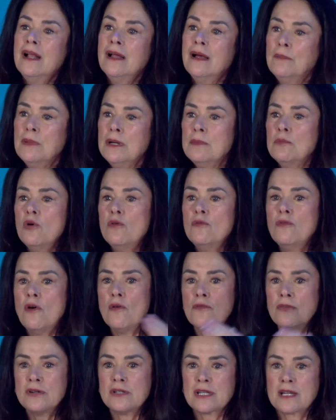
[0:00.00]
I'm going to move
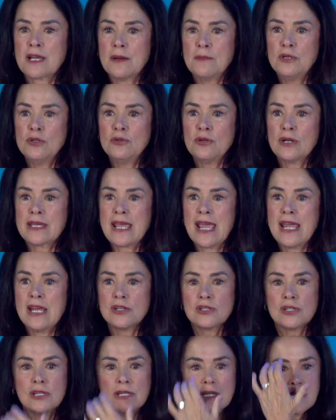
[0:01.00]
over to
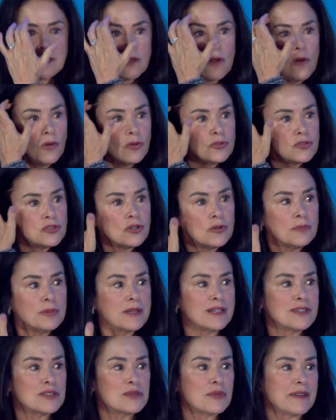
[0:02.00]
communication and culture
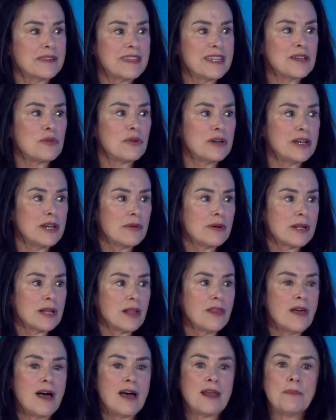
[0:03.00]
because I think we're hearing a
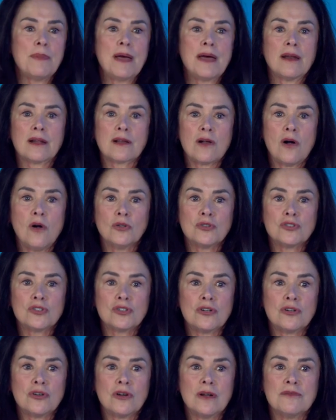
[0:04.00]
lot about a
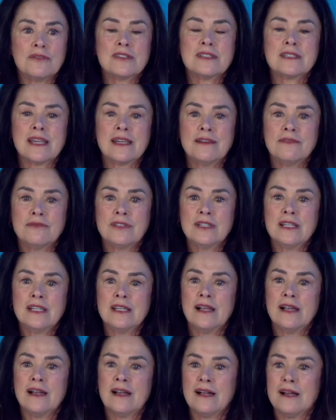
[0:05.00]
culture of safety,